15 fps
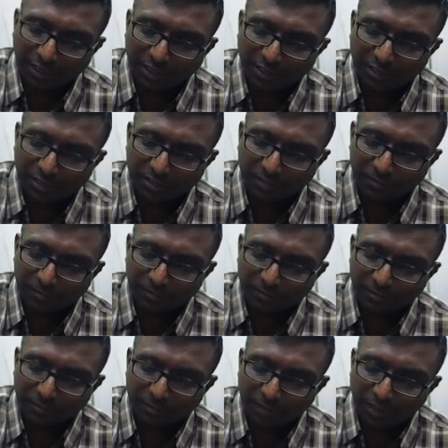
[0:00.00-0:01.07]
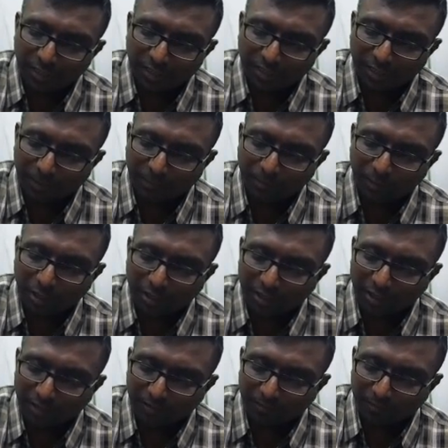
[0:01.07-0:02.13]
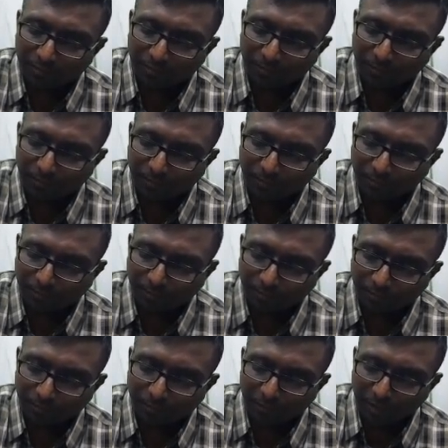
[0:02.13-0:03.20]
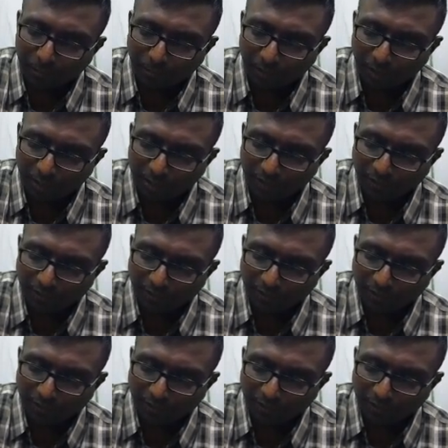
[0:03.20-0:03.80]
X is an employee, employee